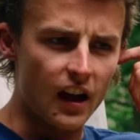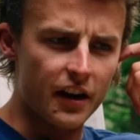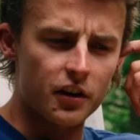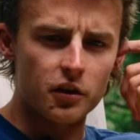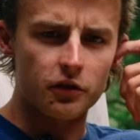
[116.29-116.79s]

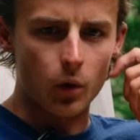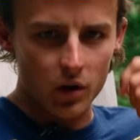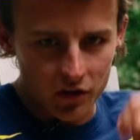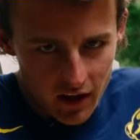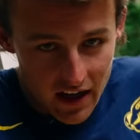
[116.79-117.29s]
knew there's
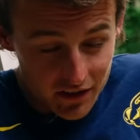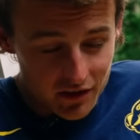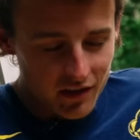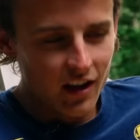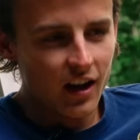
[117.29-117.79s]
four
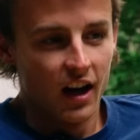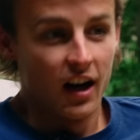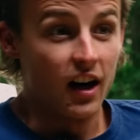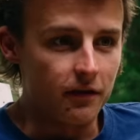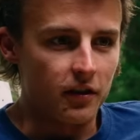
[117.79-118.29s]
slots
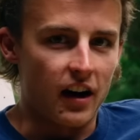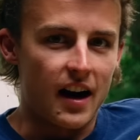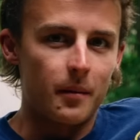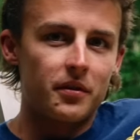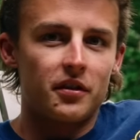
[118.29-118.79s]
up for
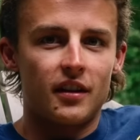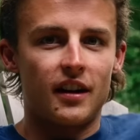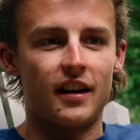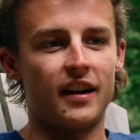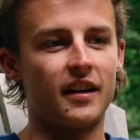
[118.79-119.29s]
grabs,
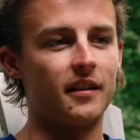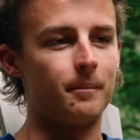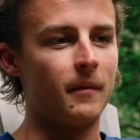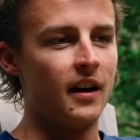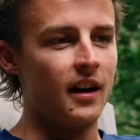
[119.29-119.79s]

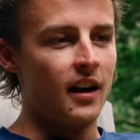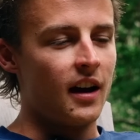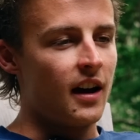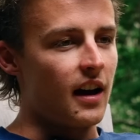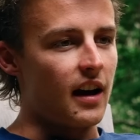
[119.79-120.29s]
and
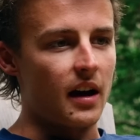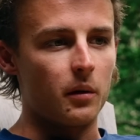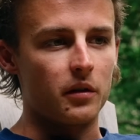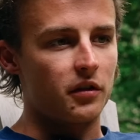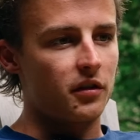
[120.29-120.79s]

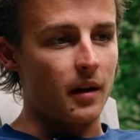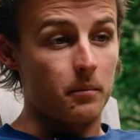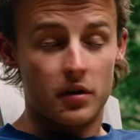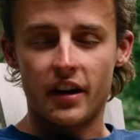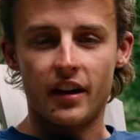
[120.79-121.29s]
I'm
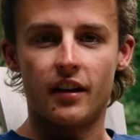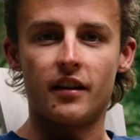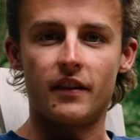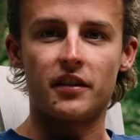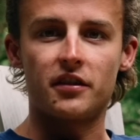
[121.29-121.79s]
pretty
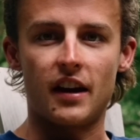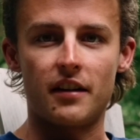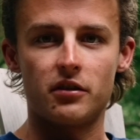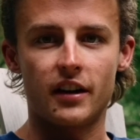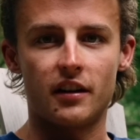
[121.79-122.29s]
invested
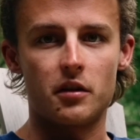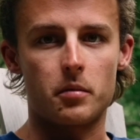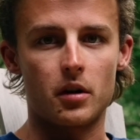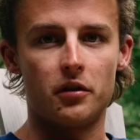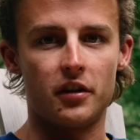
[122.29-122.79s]
heavily into the
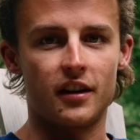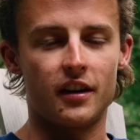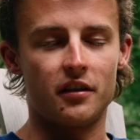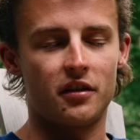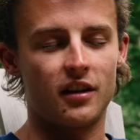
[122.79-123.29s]
Pro
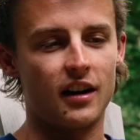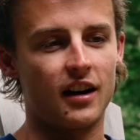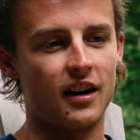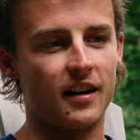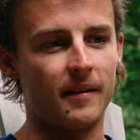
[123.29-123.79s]
Series. If you
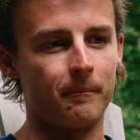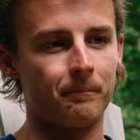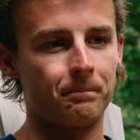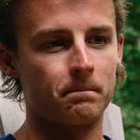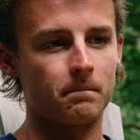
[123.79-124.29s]

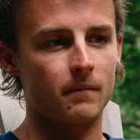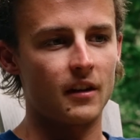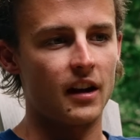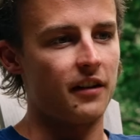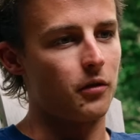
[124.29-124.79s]
want
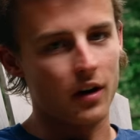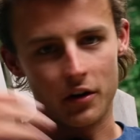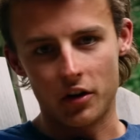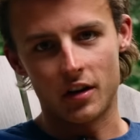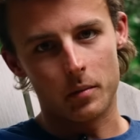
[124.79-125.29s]
to
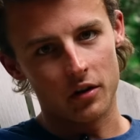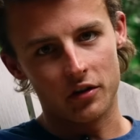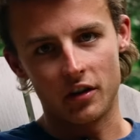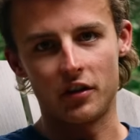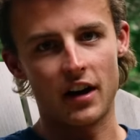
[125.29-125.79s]
do good in the Pro
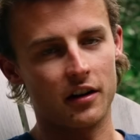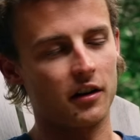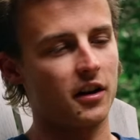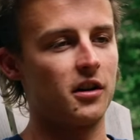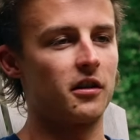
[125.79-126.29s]
Series, you go to
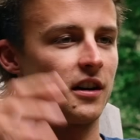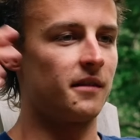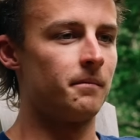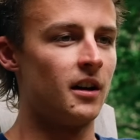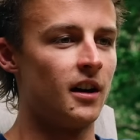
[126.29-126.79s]
Kona.
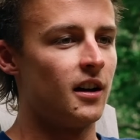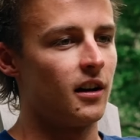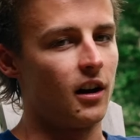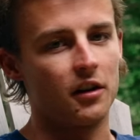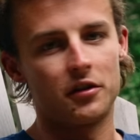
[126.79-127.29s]

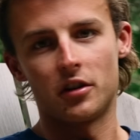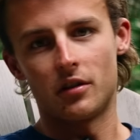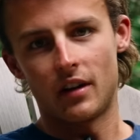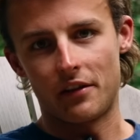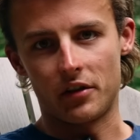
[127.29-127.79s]
Also,
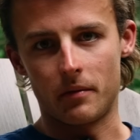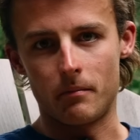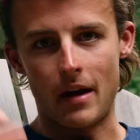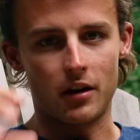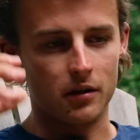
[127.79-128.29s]
every
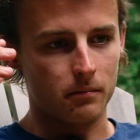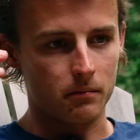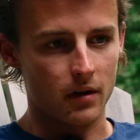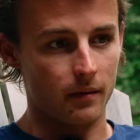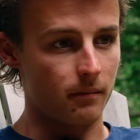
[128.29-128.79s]
male
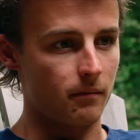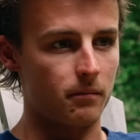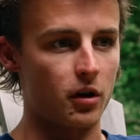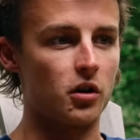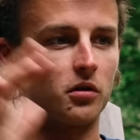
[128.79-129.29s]

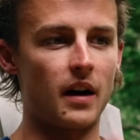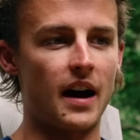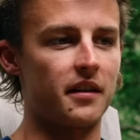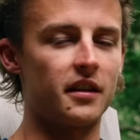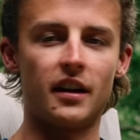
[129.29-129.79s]
pro
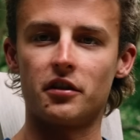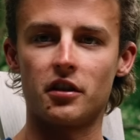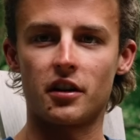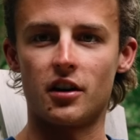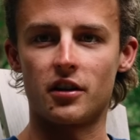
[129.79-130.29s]
athlete needs to go
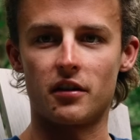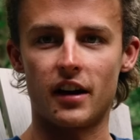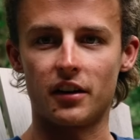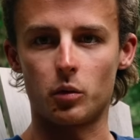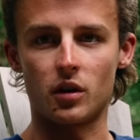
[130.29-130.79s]
to Kona, right?
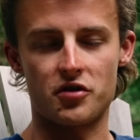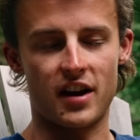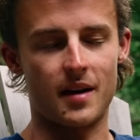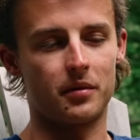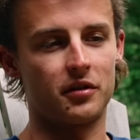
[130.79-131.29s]
It's the world
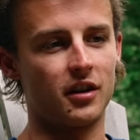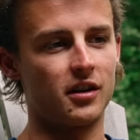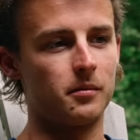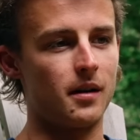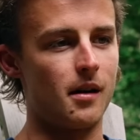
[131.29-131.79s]
champs,
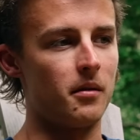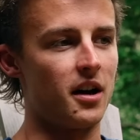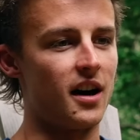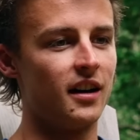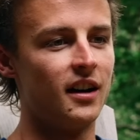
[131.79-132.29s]
so blah,
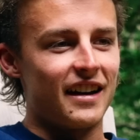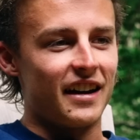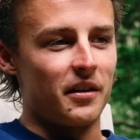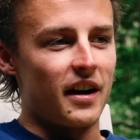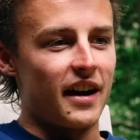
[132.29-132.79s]
blah, blah.
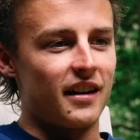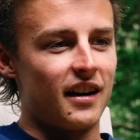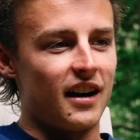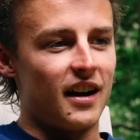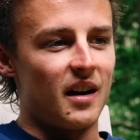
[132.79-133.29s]
Anyway,
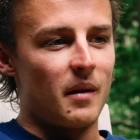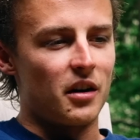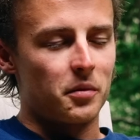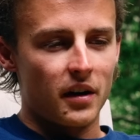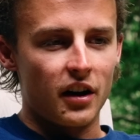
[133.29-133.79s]
I
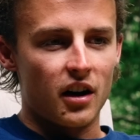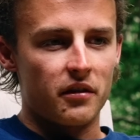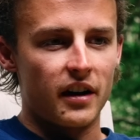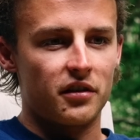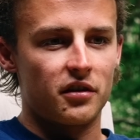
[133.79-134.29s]
was pretty
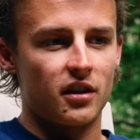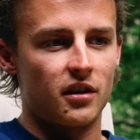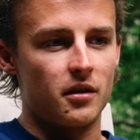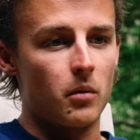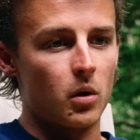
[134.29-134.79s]
nervous
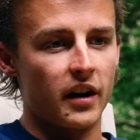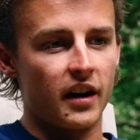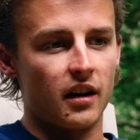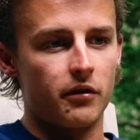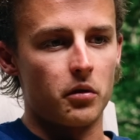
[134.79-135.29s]
the
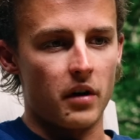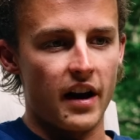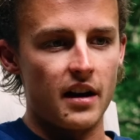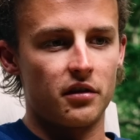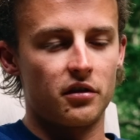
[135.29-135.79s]
morning of the
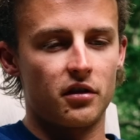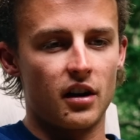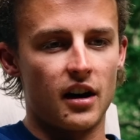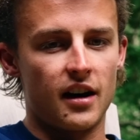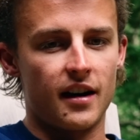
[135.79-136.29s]
race.
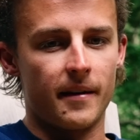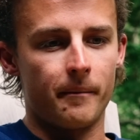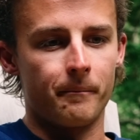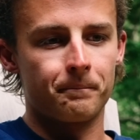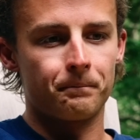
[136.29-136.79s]

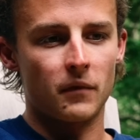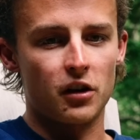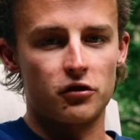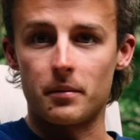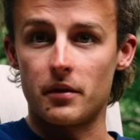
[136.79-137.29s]

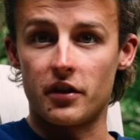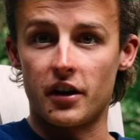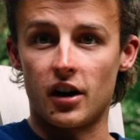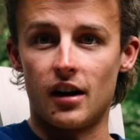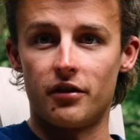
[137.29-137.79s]
Dropped
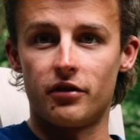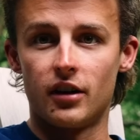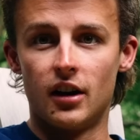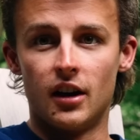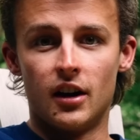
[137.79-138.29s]
everything off,
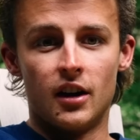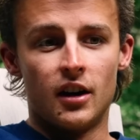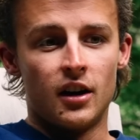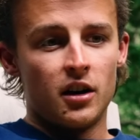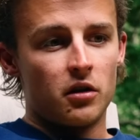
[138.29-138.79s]

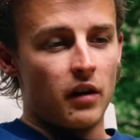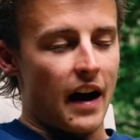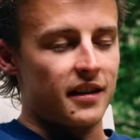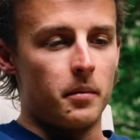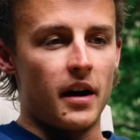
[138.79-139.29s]

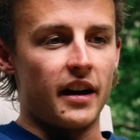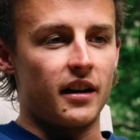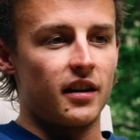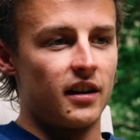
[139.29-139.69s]
rocked the bike,